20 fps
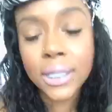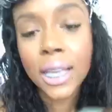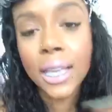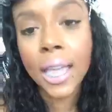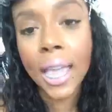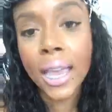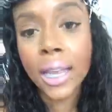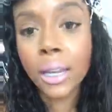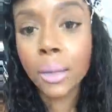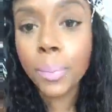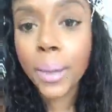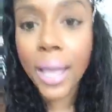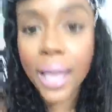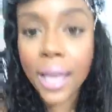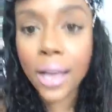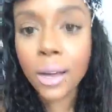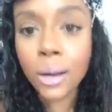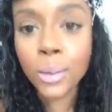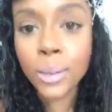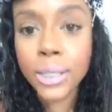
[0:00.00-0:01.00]
like 80
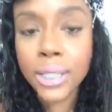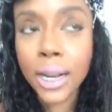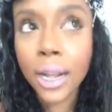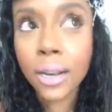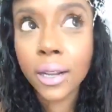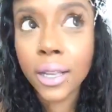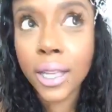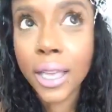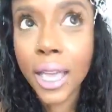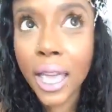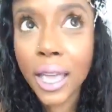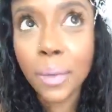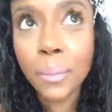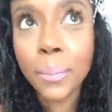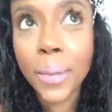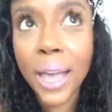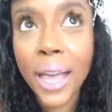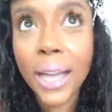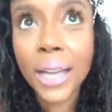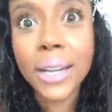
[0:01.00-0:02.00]
pounds and I done gained
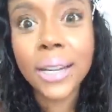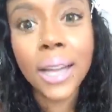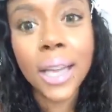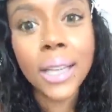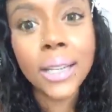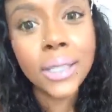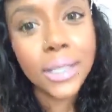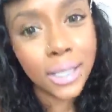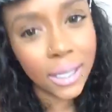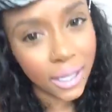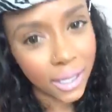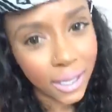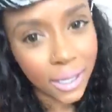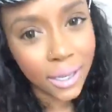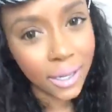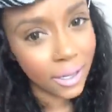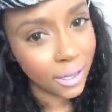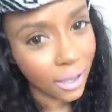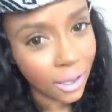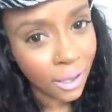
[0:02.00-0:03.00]
back
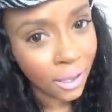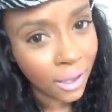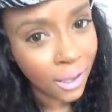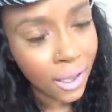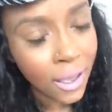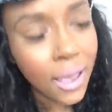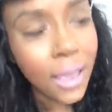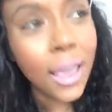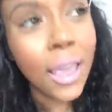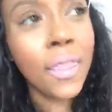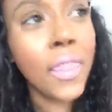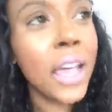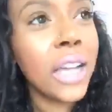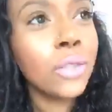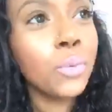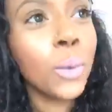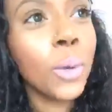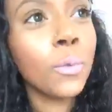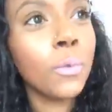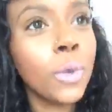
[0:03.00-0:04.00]
19. And
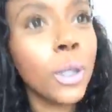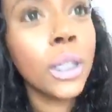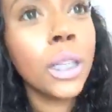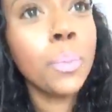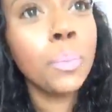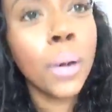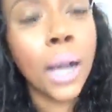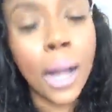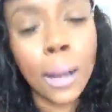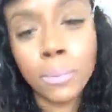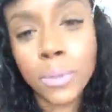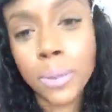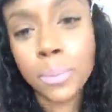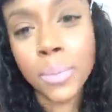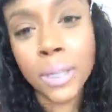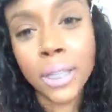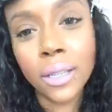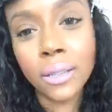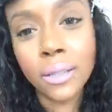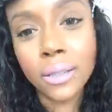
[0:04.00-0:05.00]
that's what really prompted
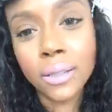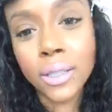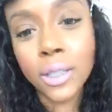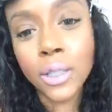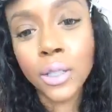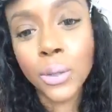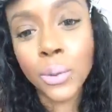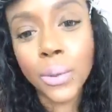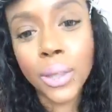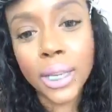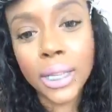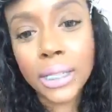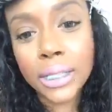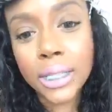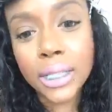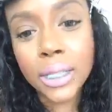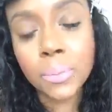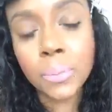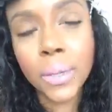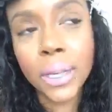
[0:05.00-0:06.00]
me to do this
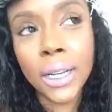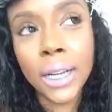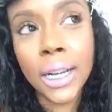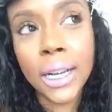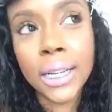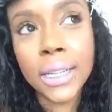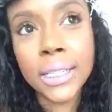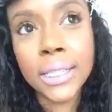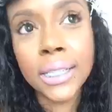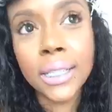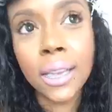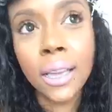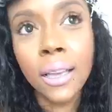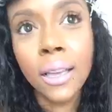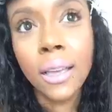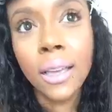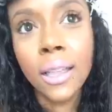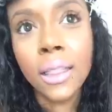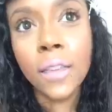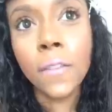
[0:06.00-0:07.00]
because
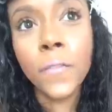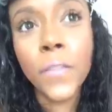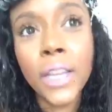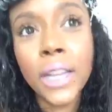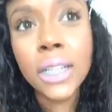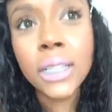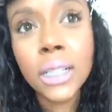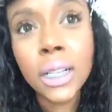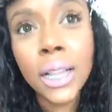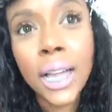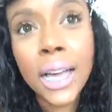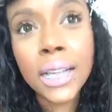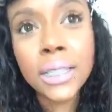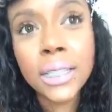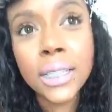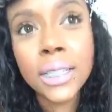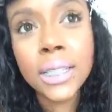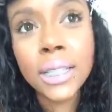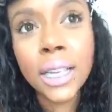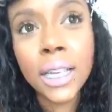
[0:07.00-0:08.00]
the fitness
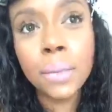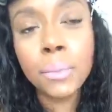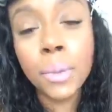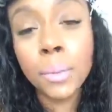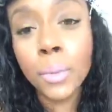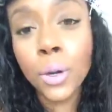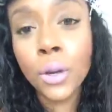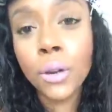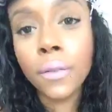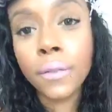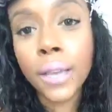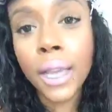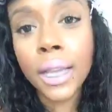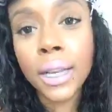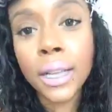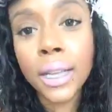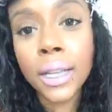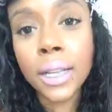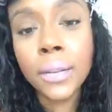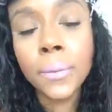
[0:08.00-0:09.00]
classes keep me
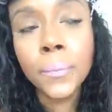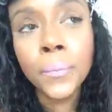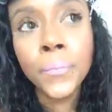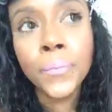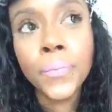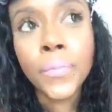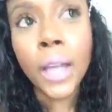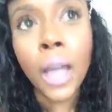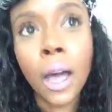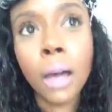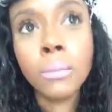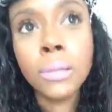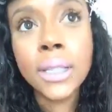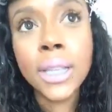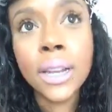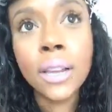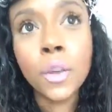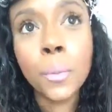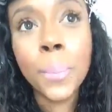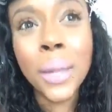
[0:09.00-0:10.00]
motivated. Um,
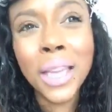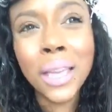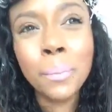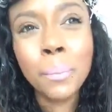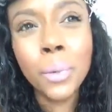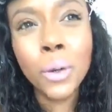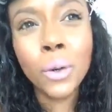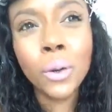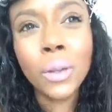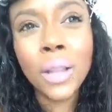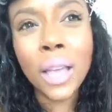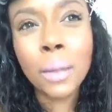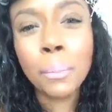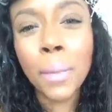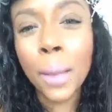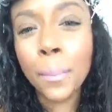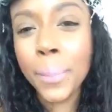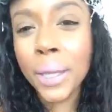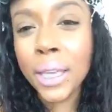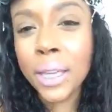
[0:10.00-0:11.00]
seeing other people like
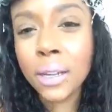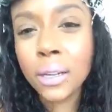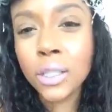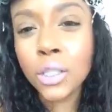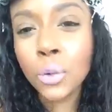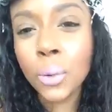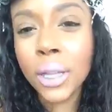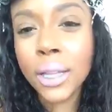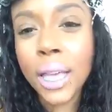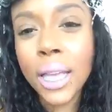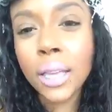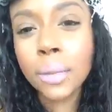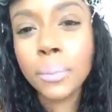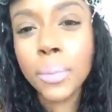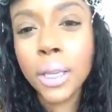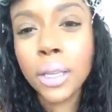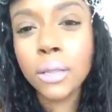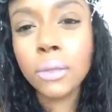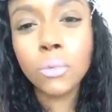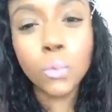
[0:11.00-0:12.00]
my peers who are like
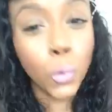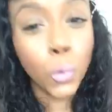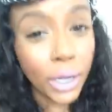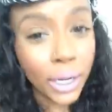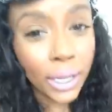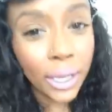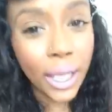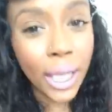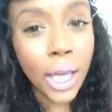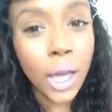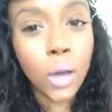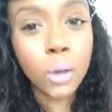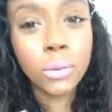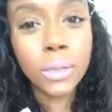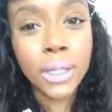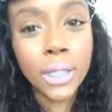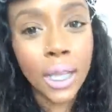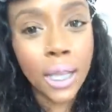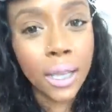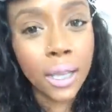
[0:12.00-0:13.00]
me working out,
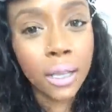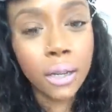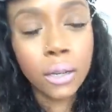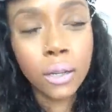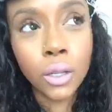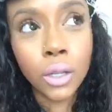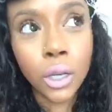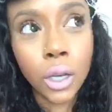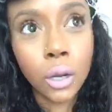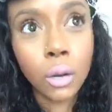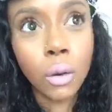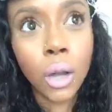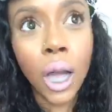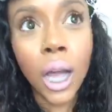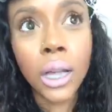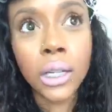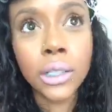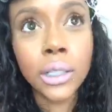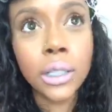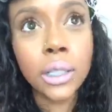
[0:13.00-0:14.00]
staying, you know,
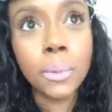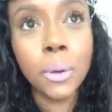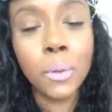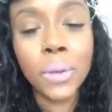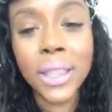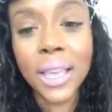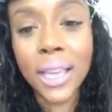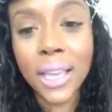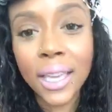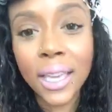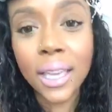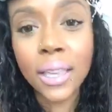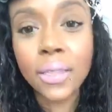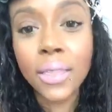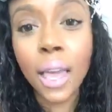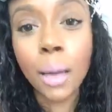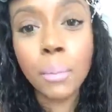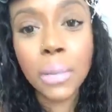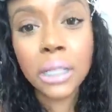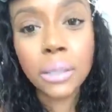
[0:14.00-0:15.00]
conscious about what they eat,
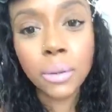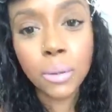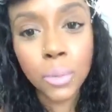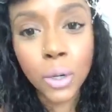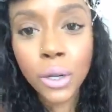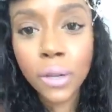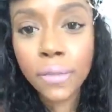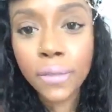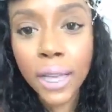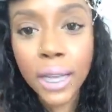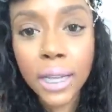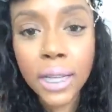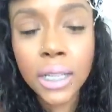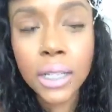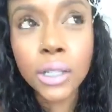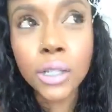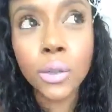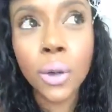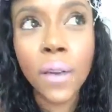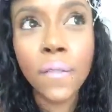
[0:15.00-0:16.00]
that makes me
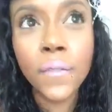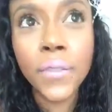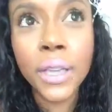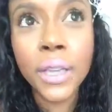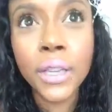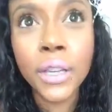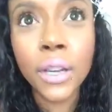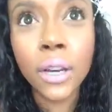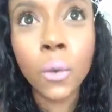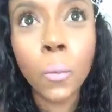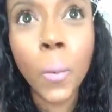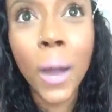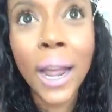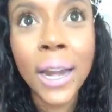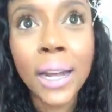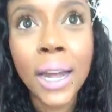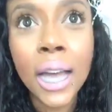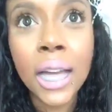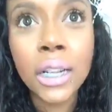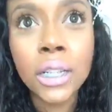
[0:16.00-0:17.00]
motivated. So I figure why
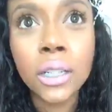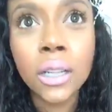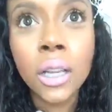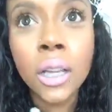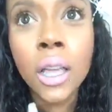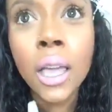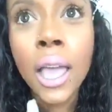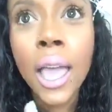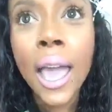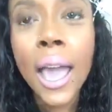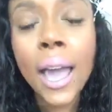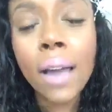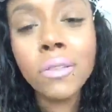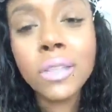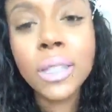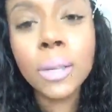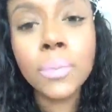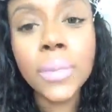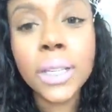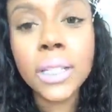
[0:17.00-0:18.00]
not have
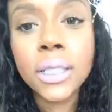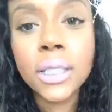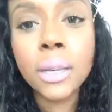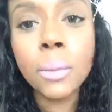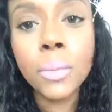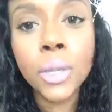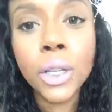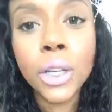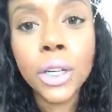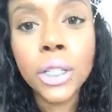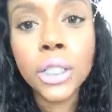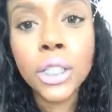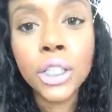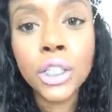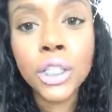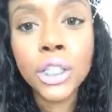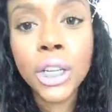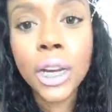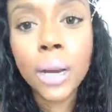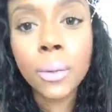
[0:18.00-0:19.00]
something similar to
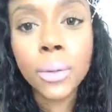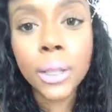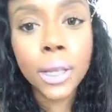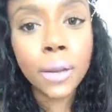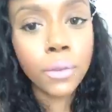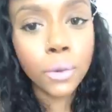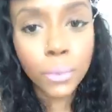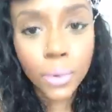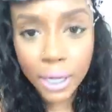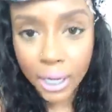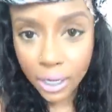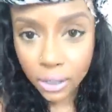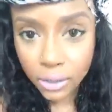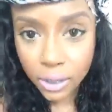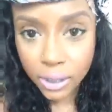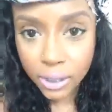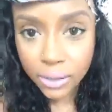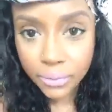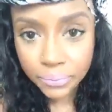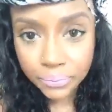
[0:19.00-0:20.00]
share with everyone
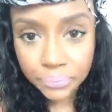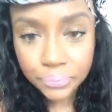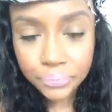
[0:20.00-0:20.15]
else.